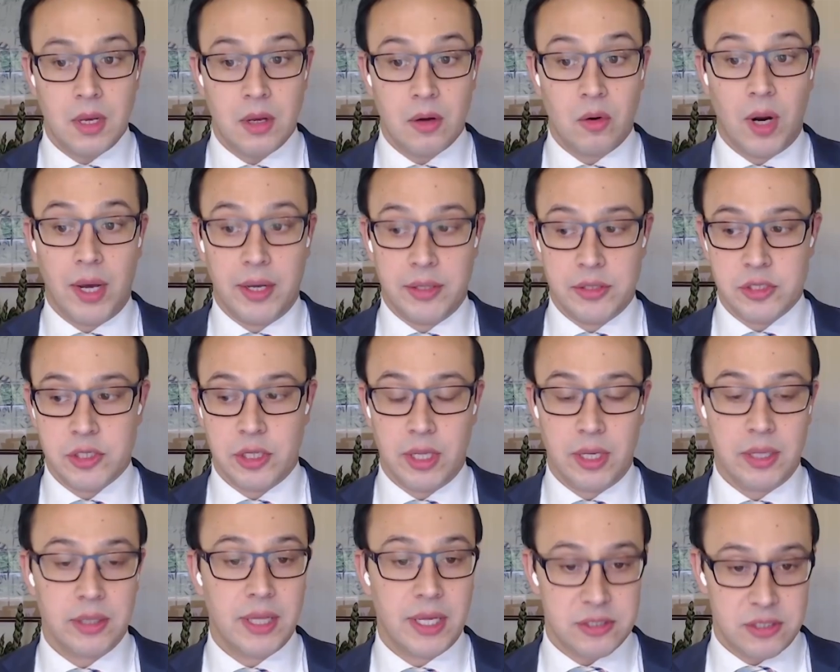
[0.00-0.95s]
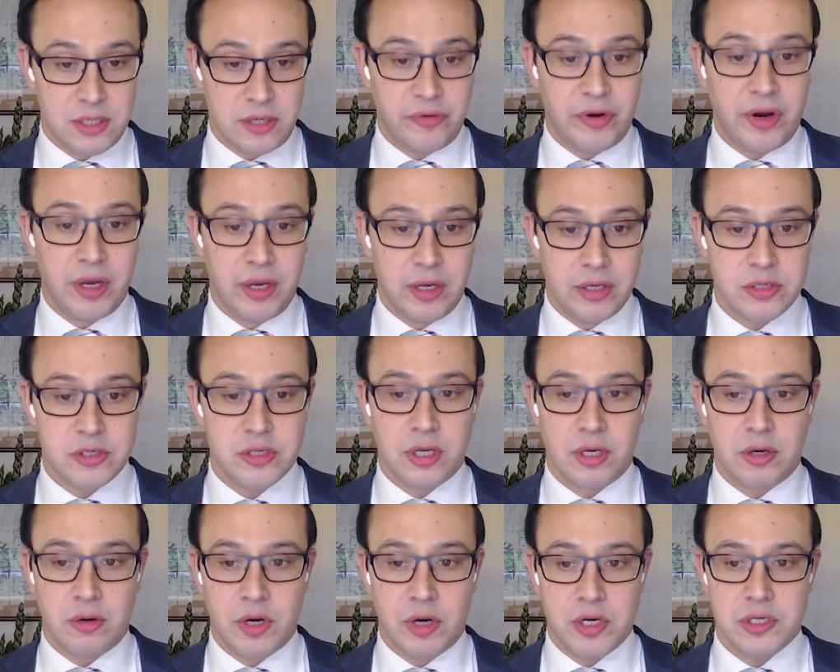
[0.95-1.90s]
Right. So that's a very interesting
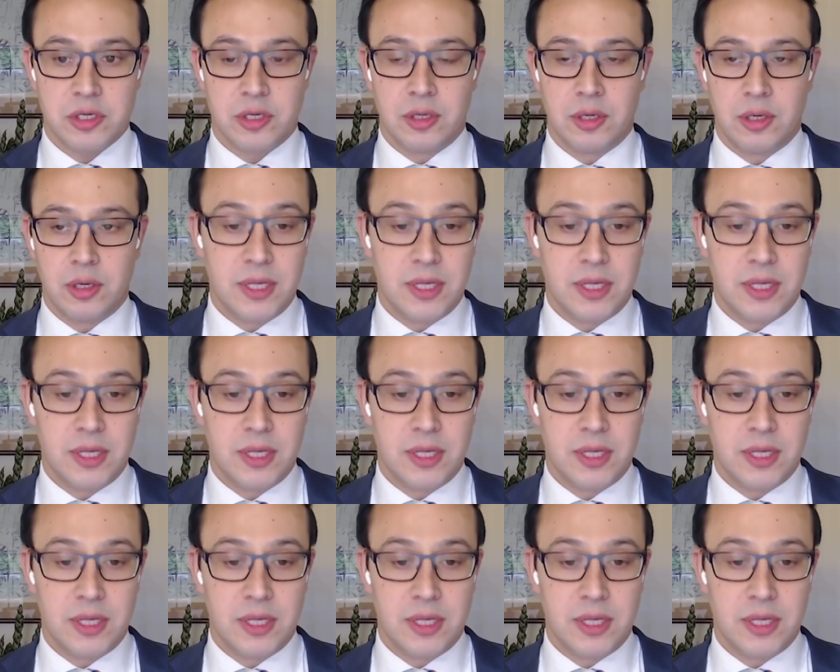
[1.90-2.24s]
question.